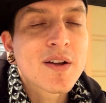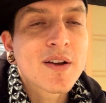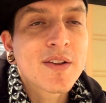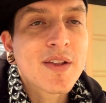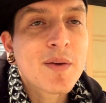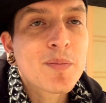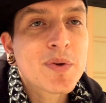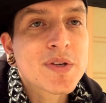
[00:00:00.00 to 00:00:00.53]
And
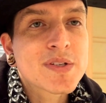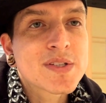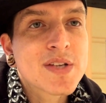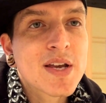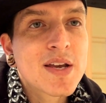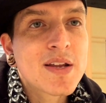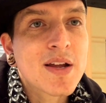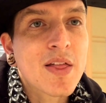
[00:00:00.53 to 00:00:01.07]
that being
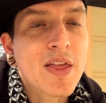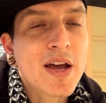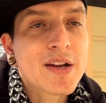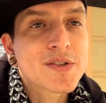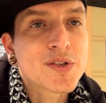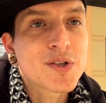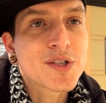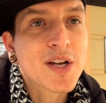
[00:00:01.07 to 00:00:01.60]
said, that
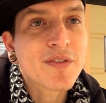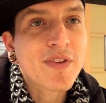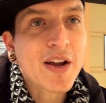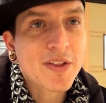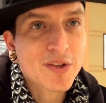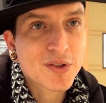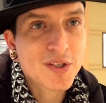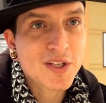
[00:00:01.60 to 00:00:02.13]
is your J
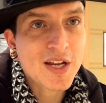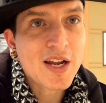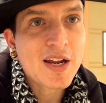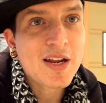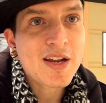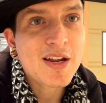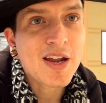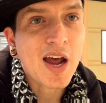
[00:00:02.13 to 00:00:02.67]
Factor today.
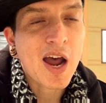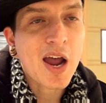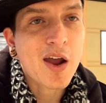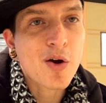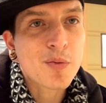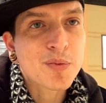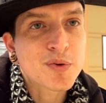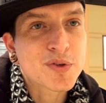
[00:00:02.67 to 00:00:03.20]
I
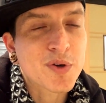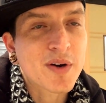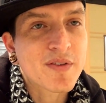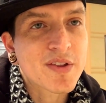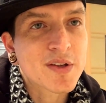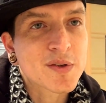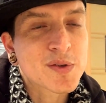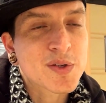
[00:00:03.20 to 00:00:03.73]
hope you enjoyed
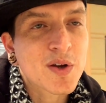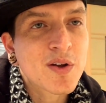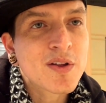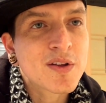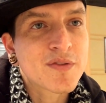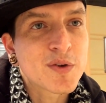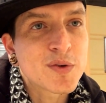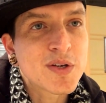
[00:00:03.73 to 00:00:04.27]
everything you saw.
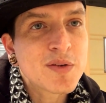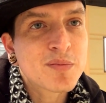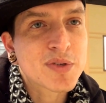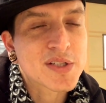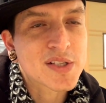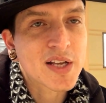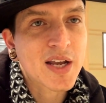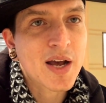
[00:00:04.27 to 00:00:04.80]
If you did,
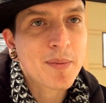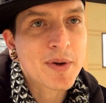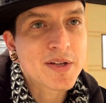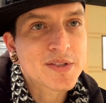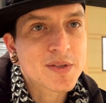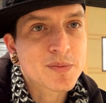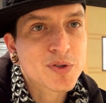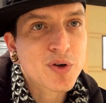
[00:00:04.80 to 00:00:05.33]
please like, comment, and
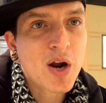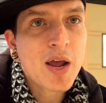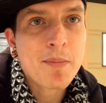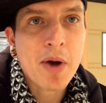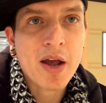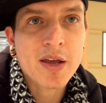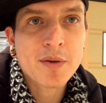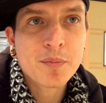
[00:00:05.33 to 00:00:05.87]
subscribe.
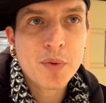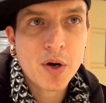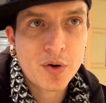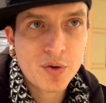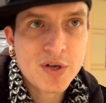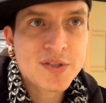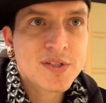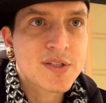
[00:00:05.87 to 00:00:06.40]
I am
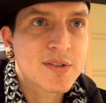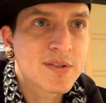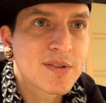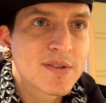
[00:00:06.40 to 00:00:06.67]
Unrested.